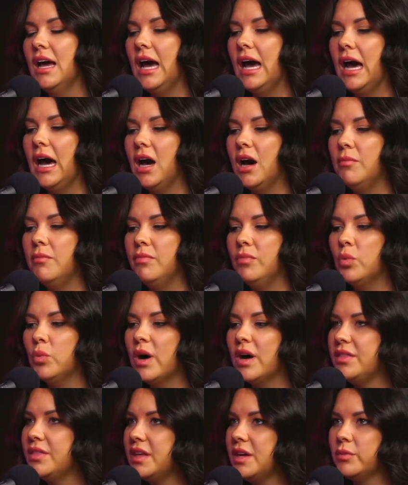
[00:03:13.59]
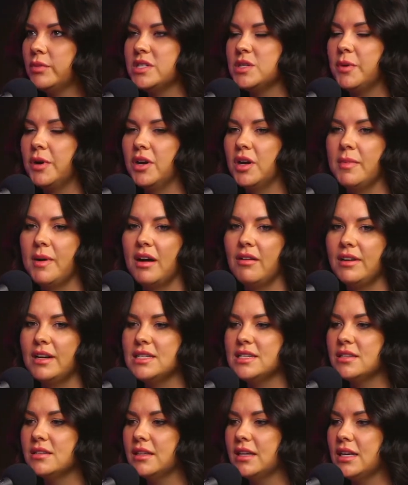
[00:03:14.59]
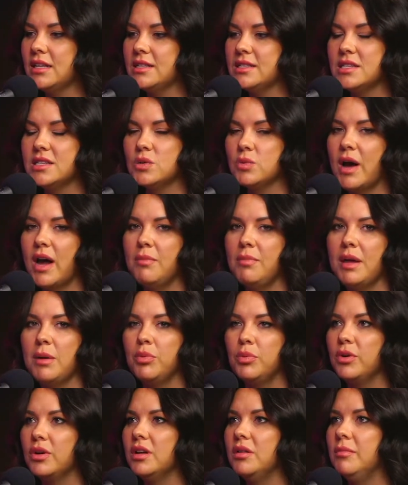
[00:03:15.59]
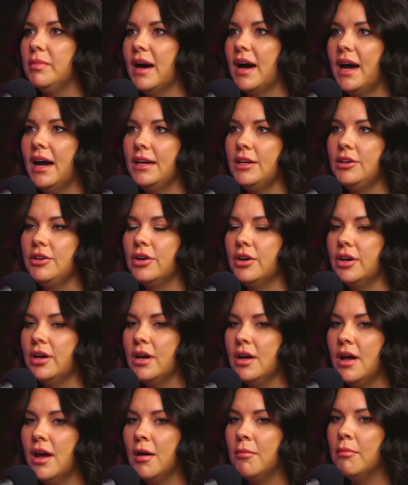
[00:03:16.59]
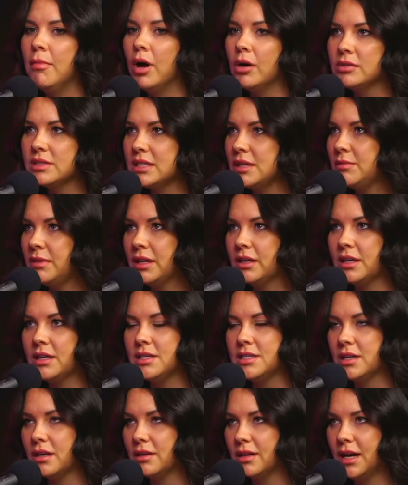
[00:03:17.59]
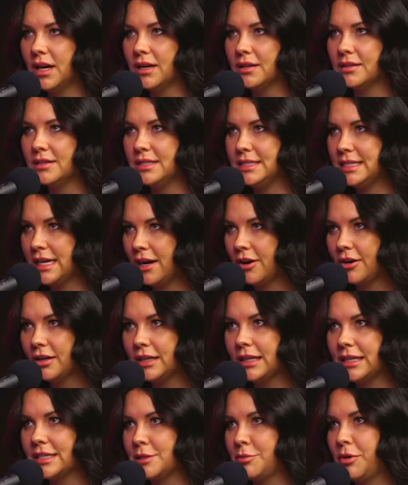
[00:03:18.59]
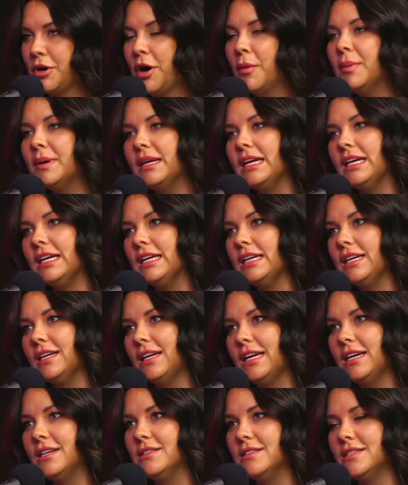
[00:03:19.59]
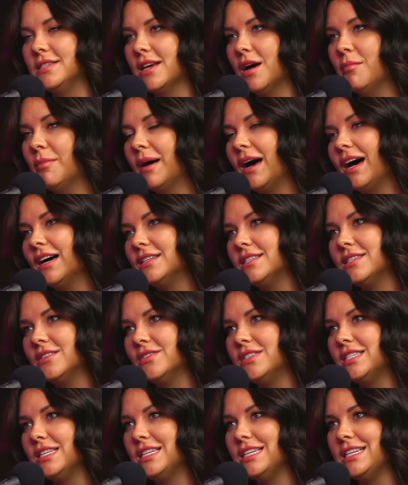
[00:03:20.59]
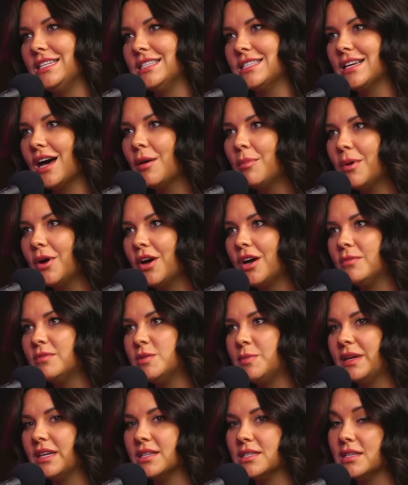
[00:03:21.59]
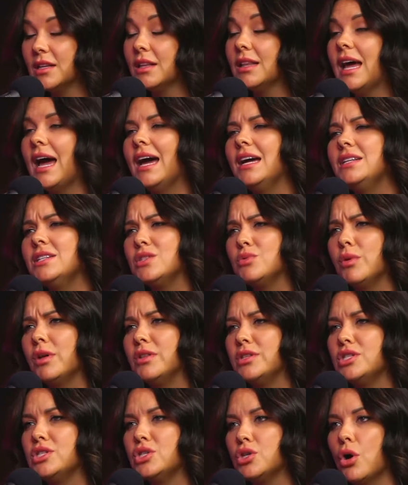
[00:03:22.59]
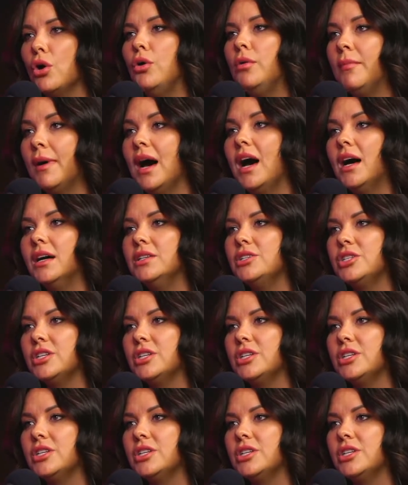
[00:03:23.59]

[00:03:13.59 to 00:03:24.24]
One thing we spoke about recently, this is why people can buy, you know, multi-million-dollar derelict property in some parts of Sydney suburbs because the land is worth so much.